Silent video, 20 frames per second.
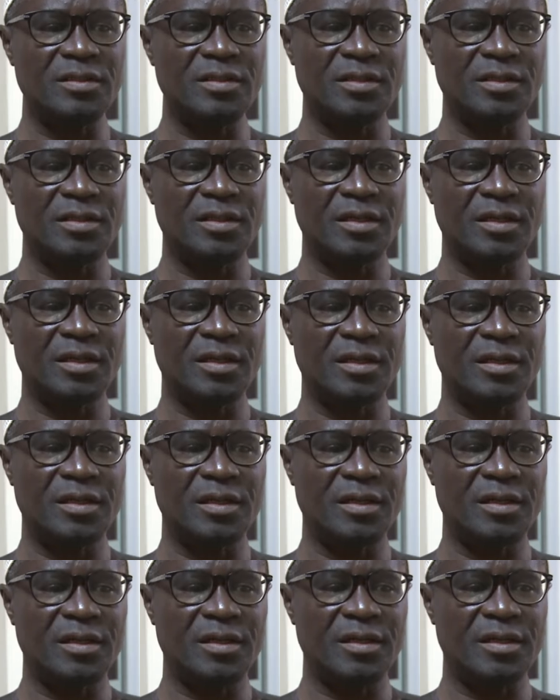these are the
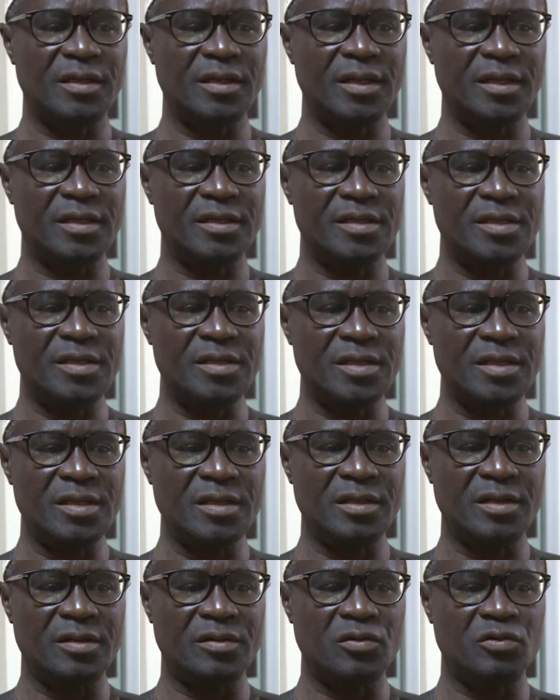outstanding results
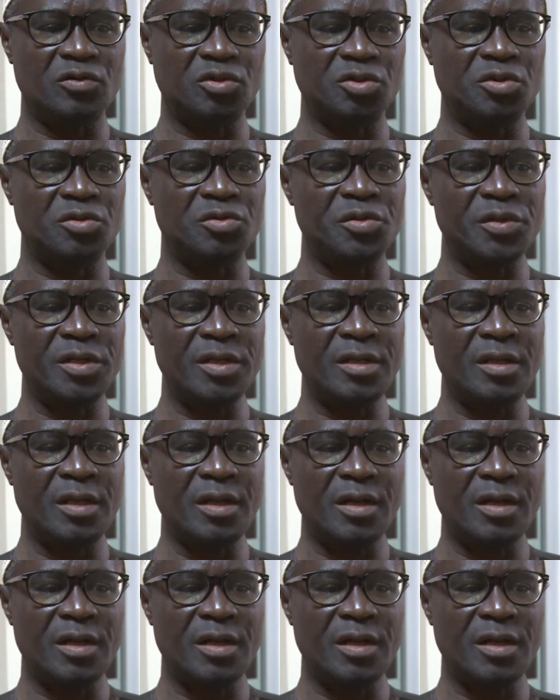in 3 years,